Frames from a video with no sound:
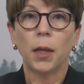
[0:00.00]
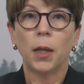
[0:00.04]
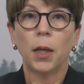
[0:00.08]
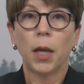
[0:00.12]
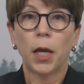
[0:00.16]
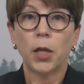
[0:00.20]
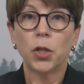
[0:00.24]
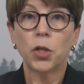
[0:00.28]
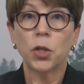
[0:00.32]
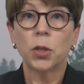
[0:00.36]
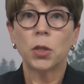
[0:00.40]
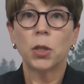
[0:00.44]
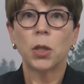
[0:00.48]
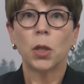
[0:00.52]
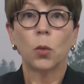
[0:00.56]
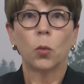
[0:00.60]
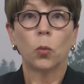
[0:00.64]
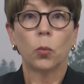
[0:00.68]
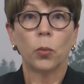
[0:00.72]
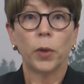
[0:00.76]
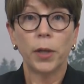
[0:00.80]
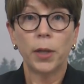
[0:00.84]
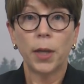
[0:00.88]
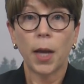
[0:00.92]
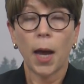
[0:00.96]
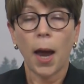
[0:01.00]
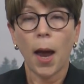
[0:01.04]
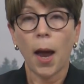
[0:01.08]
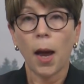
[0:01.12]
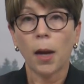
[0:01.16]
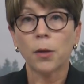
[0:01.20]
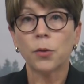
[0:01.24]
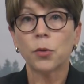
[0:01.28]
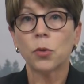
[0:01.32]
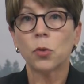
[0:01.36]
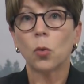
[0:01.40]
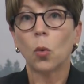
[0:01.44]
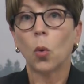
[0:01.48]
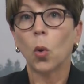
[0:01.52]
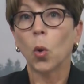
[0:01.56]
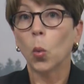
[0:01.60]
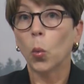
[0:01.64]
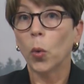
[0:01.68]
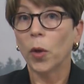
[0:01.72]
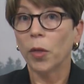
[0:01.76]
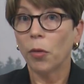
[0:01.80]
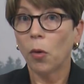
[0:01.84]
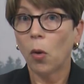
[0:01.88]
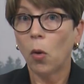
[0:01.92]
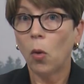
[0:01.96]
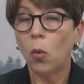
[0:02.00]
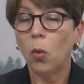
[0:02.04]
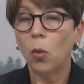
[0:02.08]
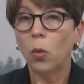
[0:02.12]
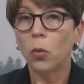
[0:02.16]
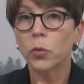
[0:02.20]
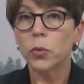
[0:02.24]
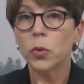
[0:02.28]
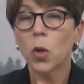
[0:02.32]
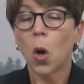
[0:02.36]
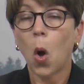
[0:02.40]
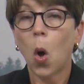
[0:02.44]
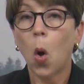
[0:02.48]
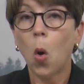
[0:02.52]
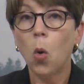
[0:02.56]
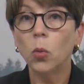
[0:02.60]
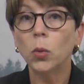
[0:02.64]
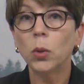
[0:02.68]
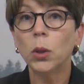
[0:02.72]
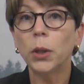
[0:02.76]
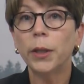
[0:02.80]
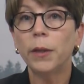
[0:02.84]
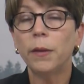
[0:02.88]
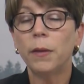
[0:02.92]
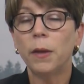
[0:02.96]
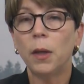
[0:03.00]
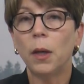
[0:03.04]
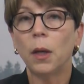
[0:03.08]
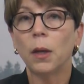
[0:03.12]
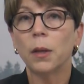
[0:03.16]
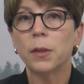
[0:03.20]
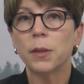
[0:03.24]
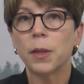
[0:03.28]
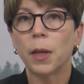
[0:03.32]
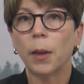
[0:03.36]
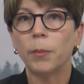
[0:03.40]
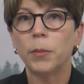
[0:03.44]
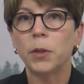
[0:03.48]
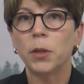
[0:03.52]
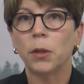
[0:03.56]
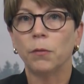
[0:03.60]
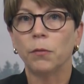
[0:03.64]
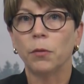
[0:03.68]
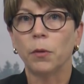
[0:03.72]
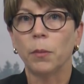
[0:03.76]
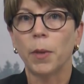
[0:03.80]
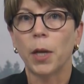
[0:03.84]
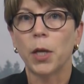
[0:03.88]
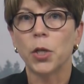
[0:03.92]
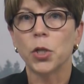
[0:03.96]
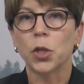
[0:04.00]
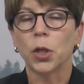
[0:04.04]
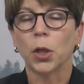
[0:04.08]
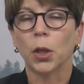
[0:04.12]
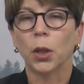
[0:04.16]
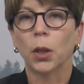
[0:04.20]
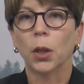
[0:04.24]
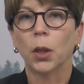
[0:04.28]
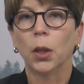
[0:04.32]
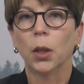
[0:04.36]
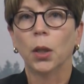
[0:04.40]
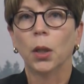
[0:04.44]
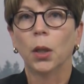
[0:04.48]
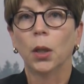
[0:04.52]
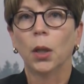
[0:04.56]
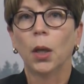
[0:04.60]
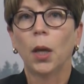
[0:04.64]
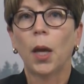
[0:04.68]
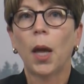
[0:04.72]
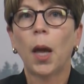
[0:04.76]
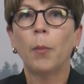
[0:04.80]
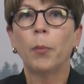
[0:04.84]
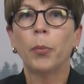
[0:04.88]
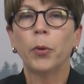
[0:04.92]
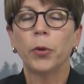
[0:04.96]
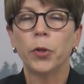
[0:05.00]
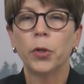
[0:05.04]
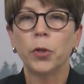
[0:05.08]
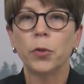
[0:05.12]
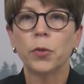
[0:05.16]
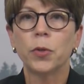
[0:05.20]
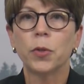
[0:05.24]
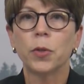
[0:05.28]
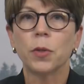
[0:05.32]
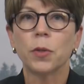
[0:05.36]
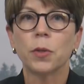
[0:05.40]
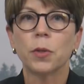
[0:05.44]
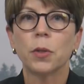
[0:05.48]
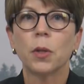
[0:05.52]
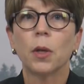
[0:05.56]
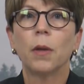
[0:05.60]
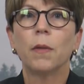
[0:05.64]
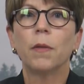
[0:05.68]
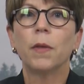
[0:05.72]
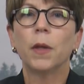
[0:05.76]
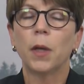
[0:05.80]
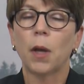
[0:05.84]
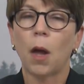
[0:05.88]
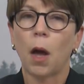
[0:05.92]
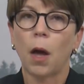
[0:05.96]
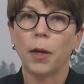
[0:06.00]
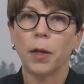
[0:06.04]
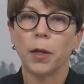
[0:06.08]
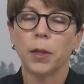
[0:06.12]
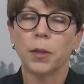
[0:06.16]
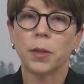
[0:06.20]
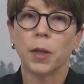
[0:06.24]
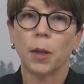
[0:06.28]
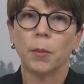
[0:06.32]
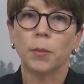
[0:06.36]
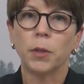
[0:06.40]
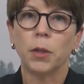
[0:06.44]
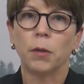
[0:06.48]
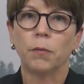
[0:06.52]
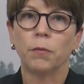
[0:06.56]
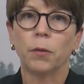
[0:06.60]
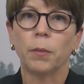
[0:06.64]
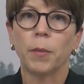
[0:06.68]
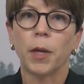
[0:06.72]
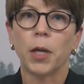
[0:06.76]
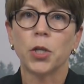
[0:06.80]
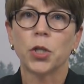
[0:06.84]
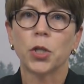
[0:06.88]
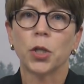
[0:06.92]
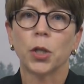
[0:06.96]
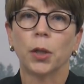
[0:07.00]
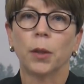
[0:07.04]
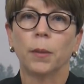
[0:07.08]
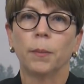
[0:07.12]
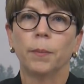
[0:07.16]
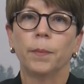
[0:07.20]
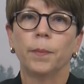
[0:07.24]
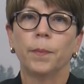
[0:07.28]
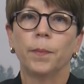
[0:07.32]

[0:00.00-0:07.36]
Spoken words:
an agency redacts or withholds only the exempt information and produces the non-exempt information.